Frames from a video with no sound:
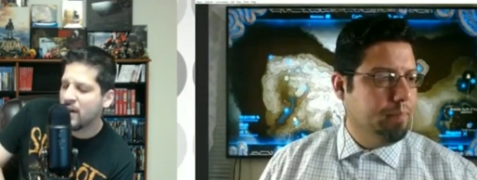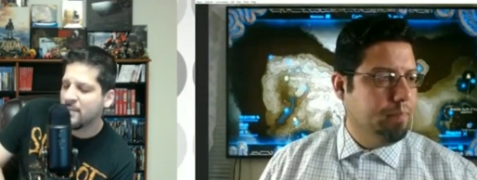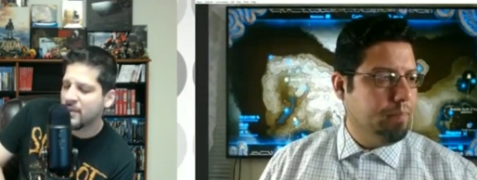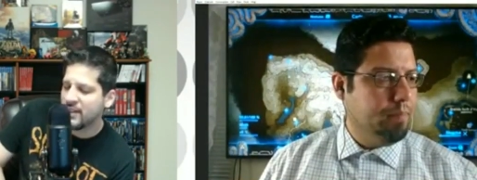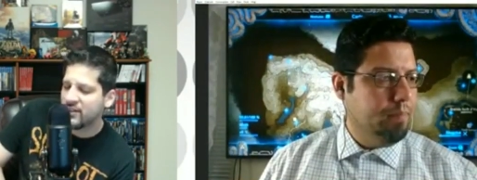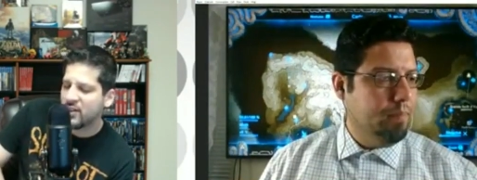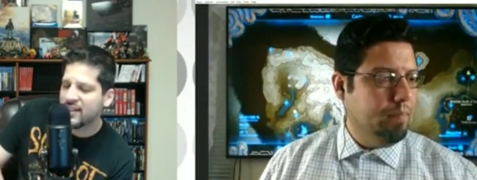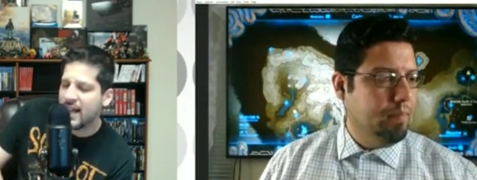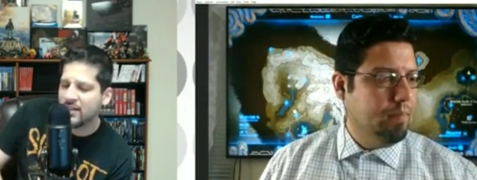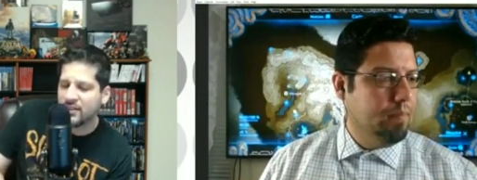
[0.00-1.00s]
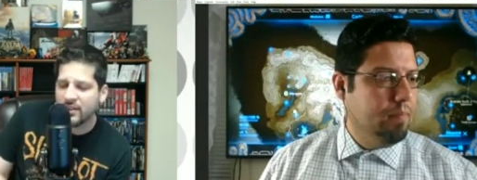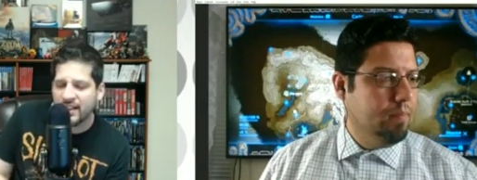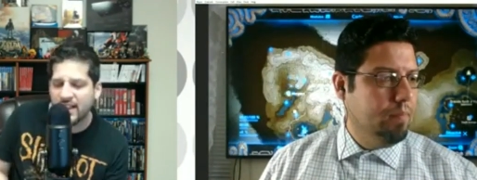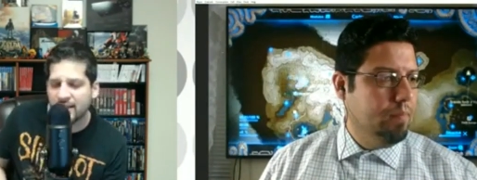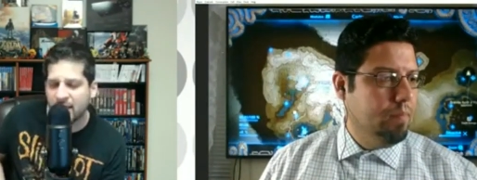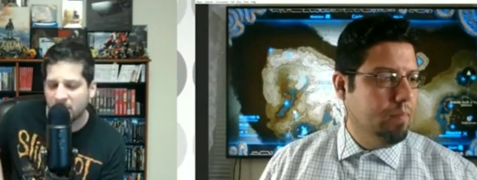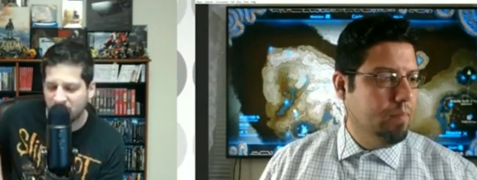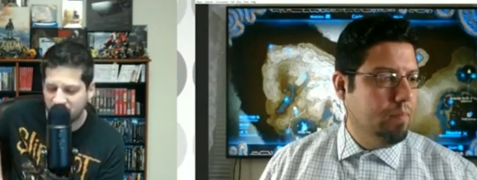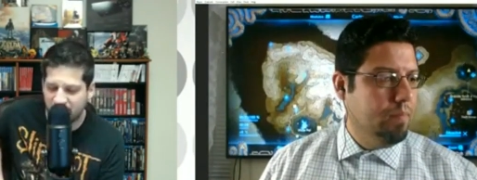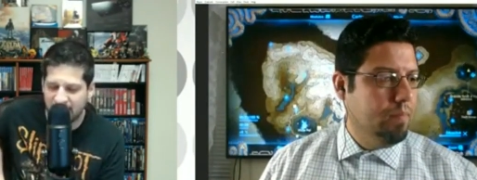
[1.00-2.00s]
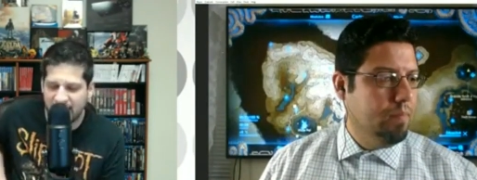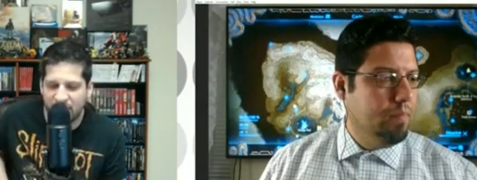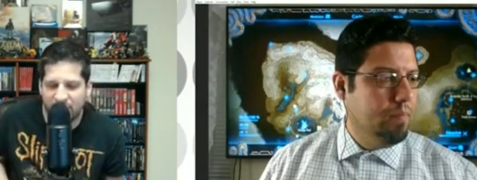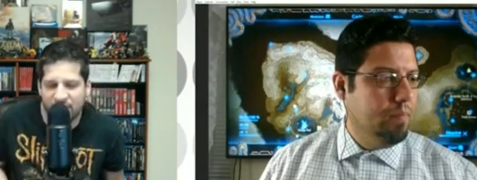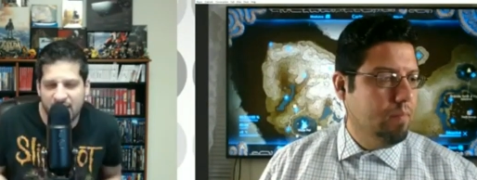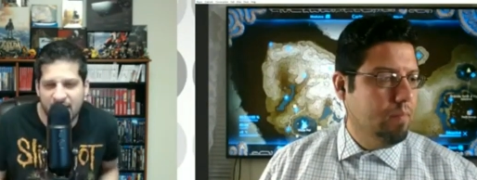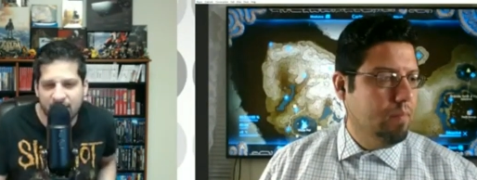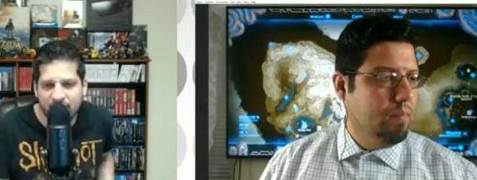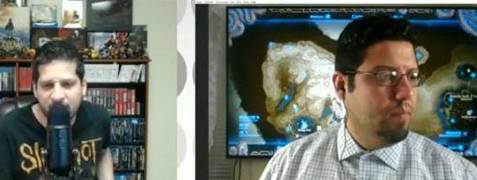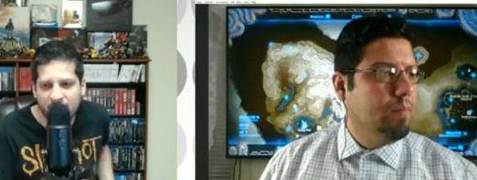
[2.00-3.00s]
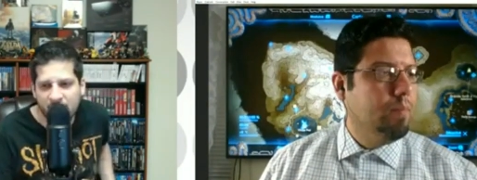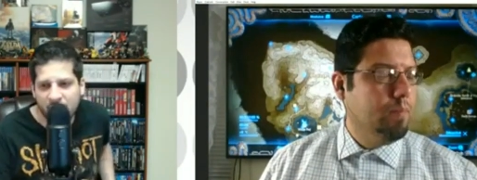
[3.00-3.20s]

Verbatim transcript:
Speaker 1: one, but it sold out. So it's an opportunity now for the S